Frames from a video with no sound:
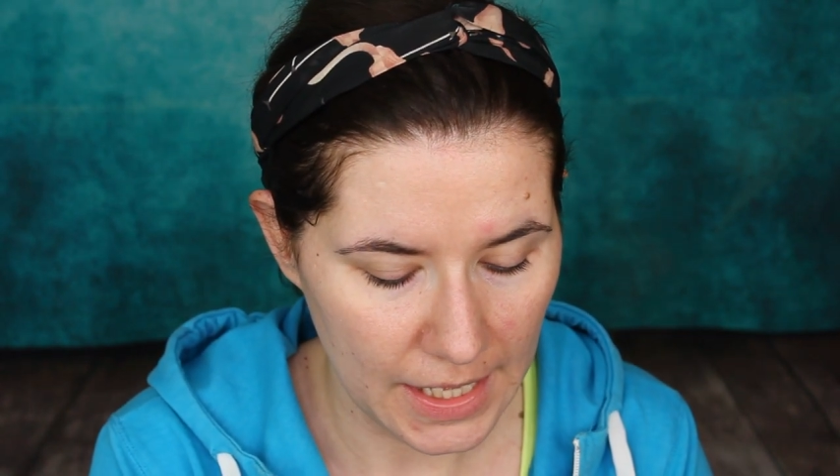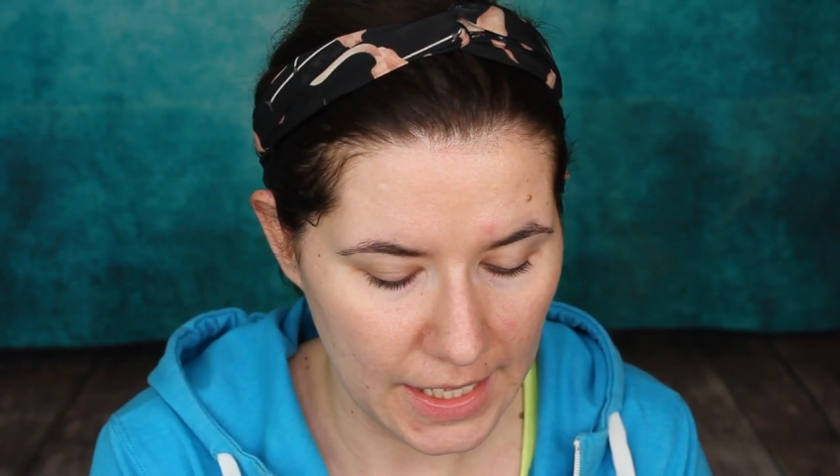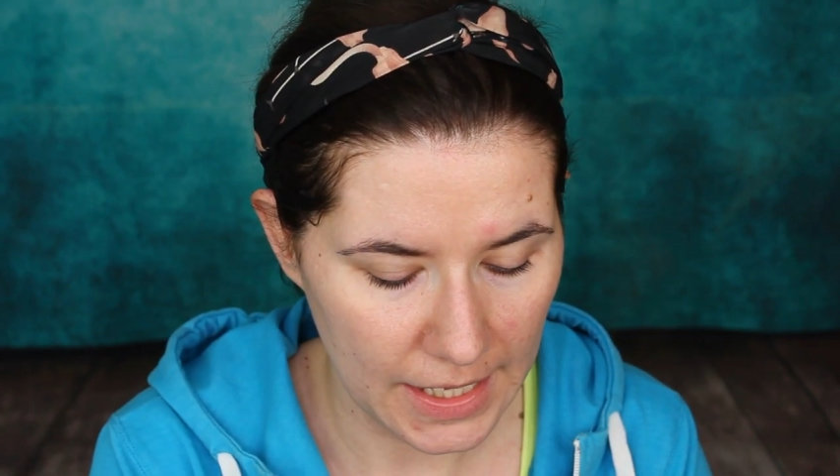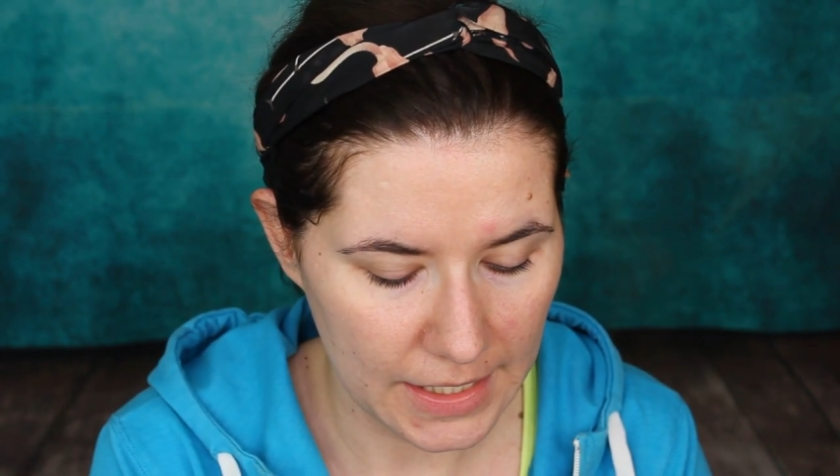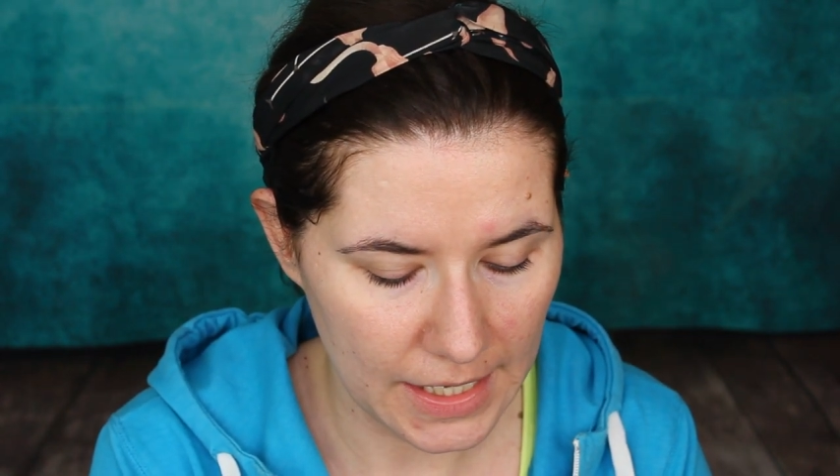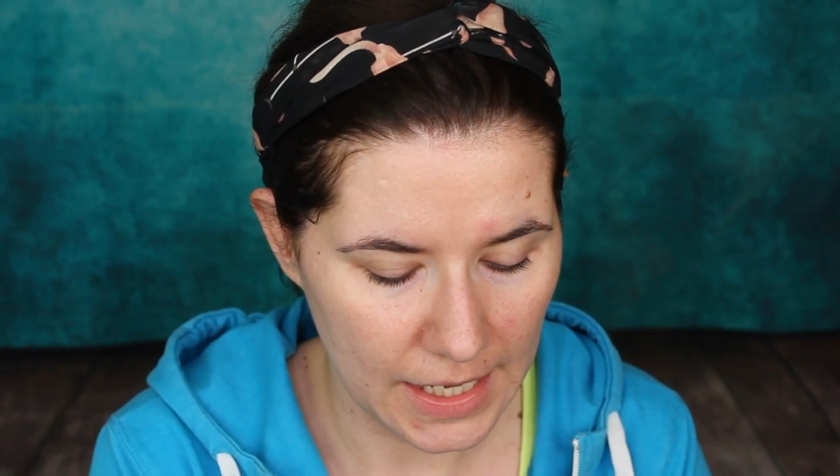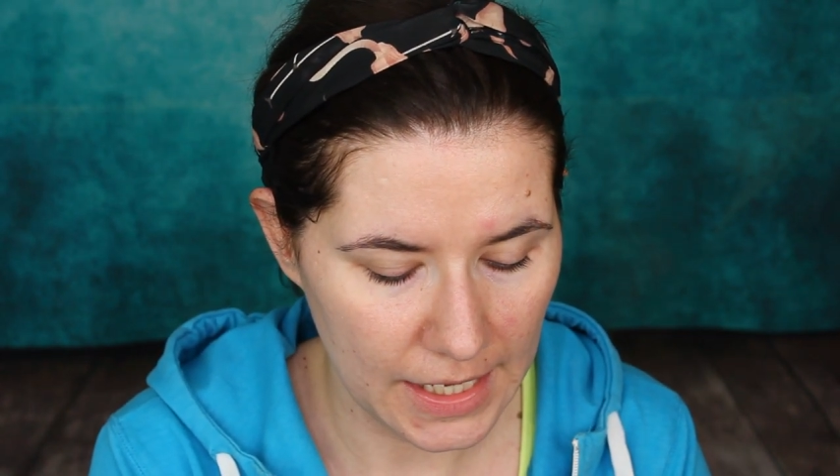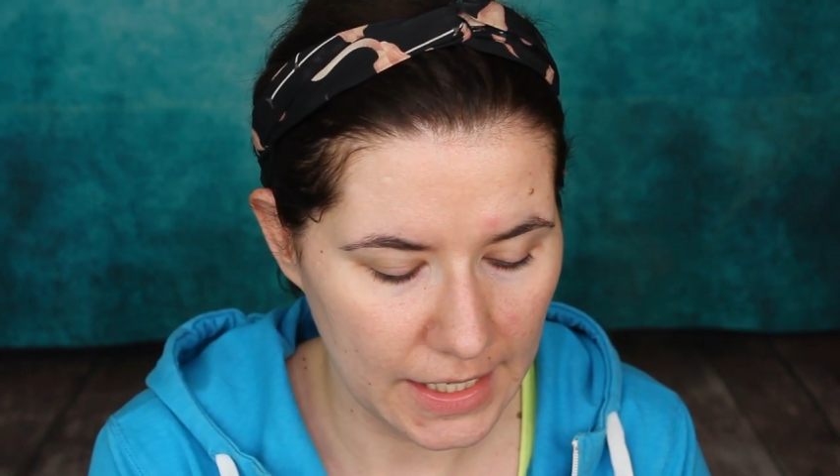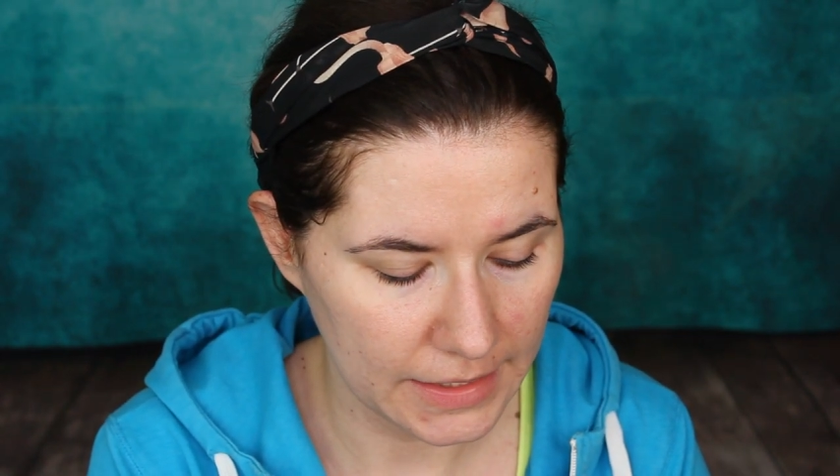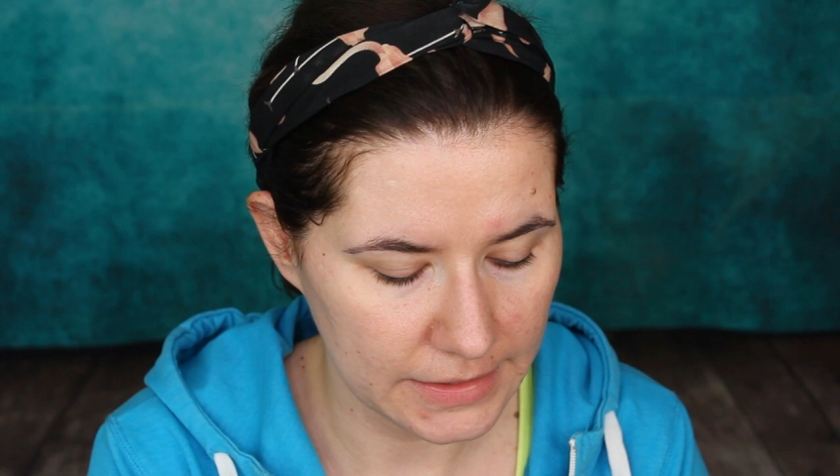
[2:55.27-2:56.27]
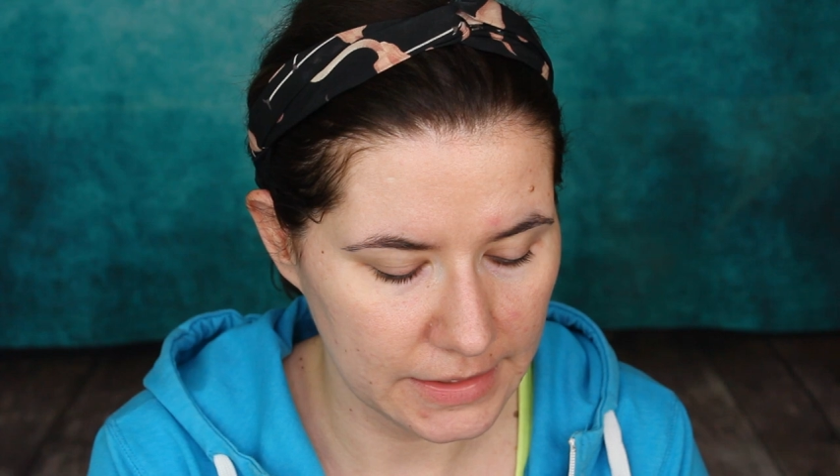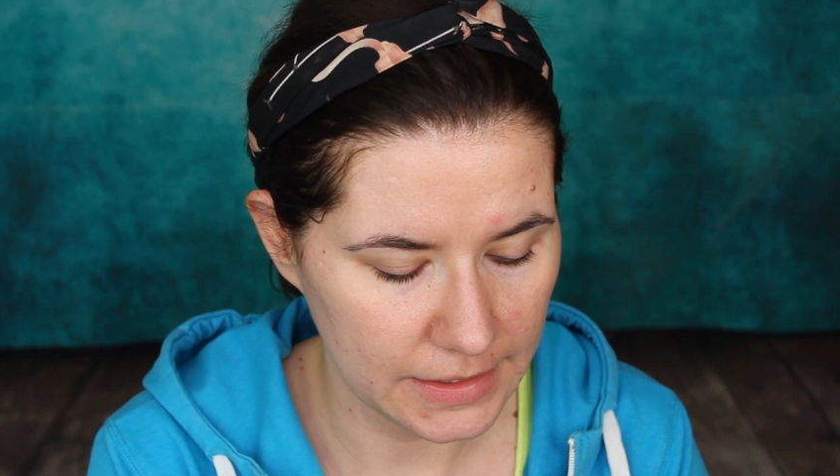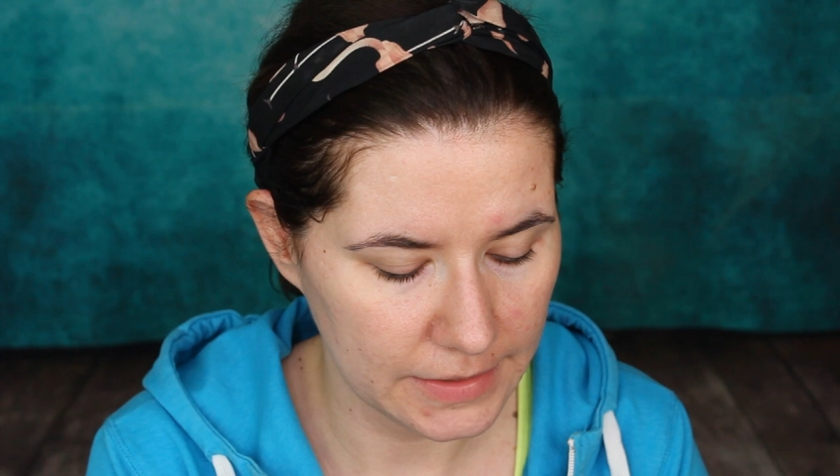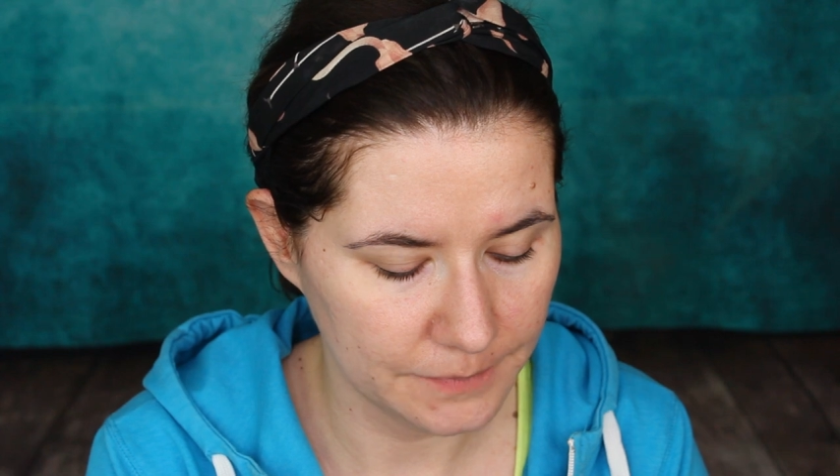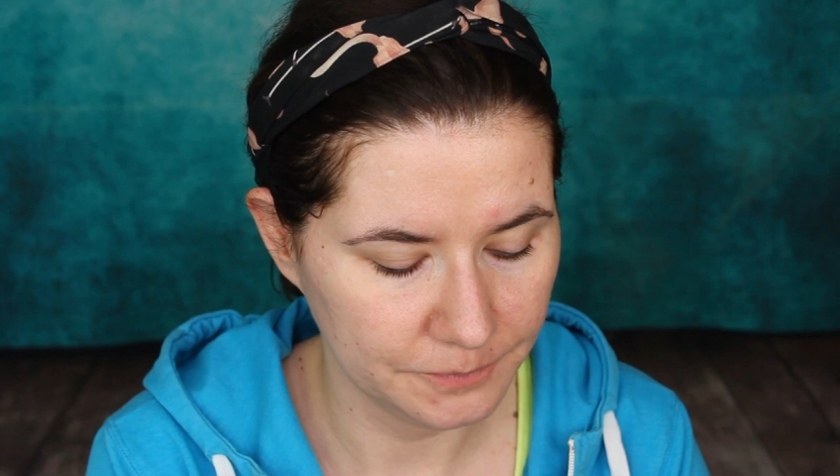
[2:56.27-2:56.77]
And I
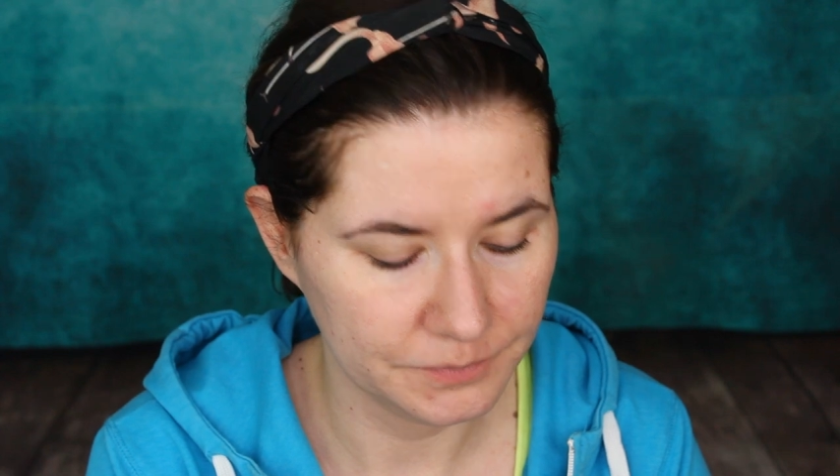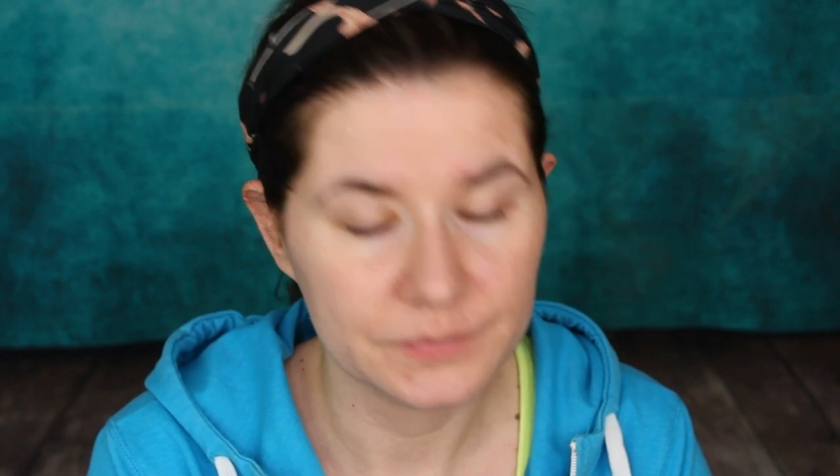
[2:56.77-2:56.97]
um,